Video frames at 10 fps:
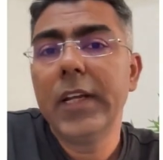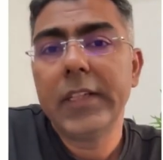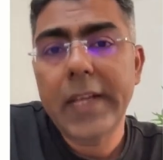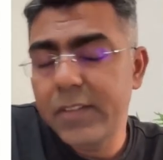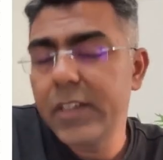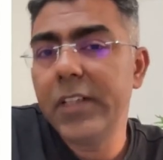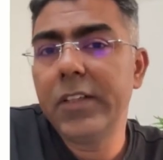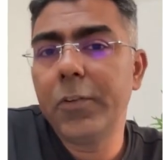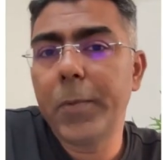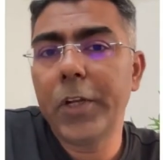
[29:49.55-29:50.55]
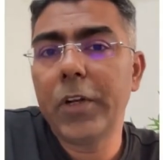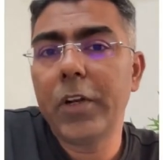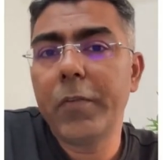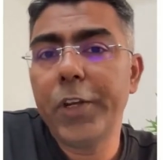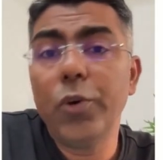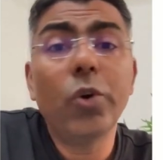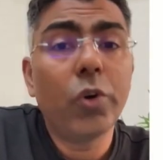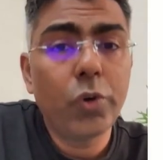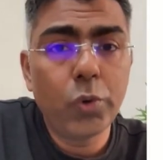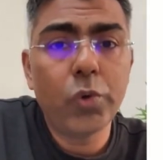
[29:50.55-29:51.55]
That's it in this particular video.
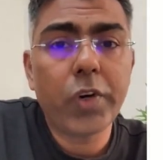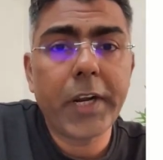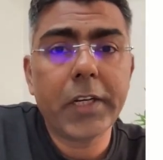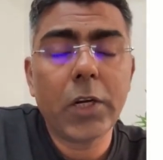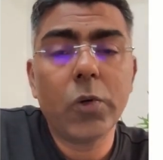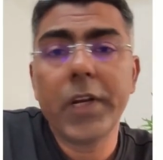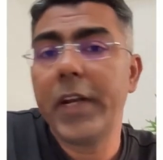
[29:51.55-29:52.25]
Do try it out.